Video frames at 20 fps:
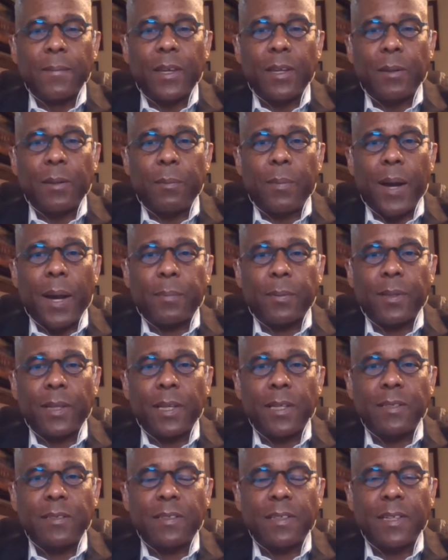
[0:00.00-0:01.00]
of the
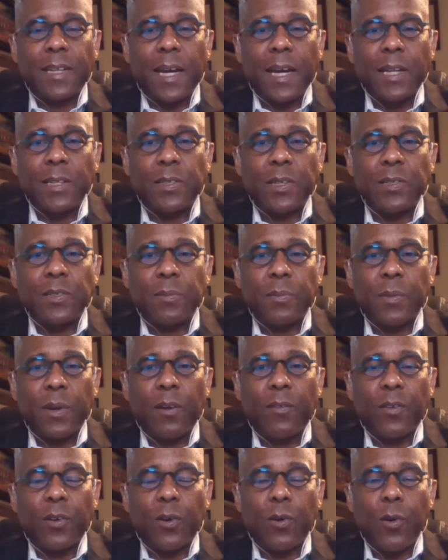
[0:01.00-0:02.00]
population in the United States of
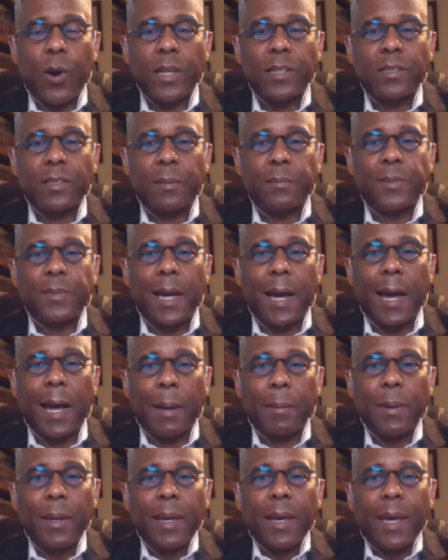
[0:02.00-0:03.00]
America for quite some time.